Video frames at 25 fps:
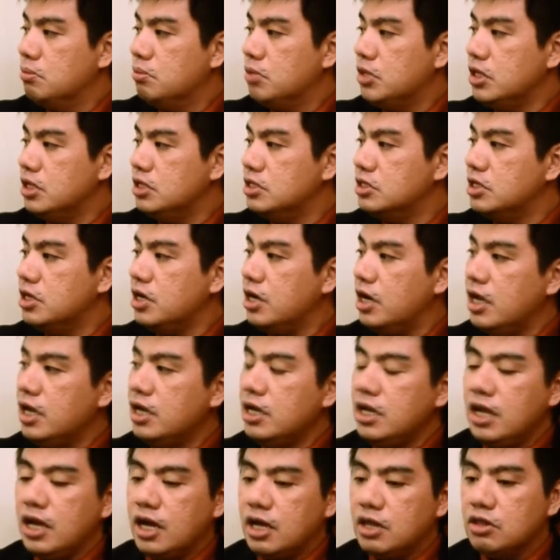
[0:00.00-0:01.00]
But is there
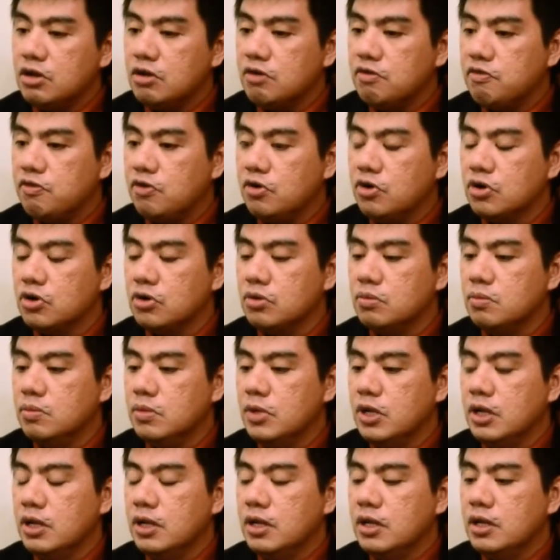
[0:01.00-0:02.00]
any other forum
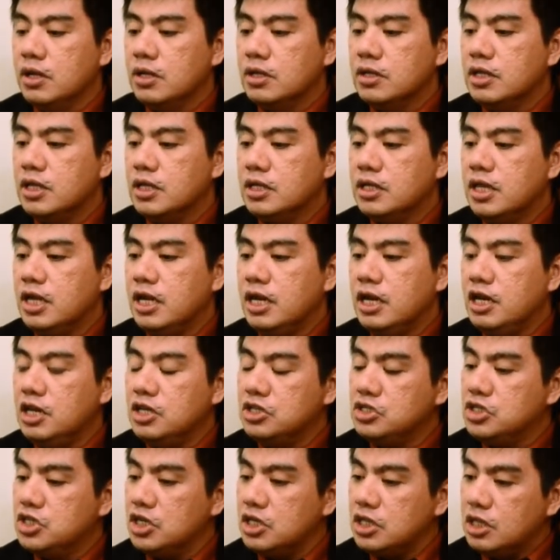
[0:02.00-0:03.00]
that can
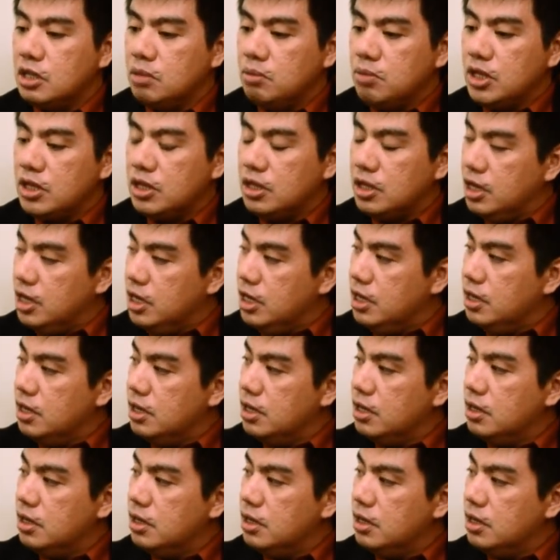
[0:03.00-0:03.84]
legitimately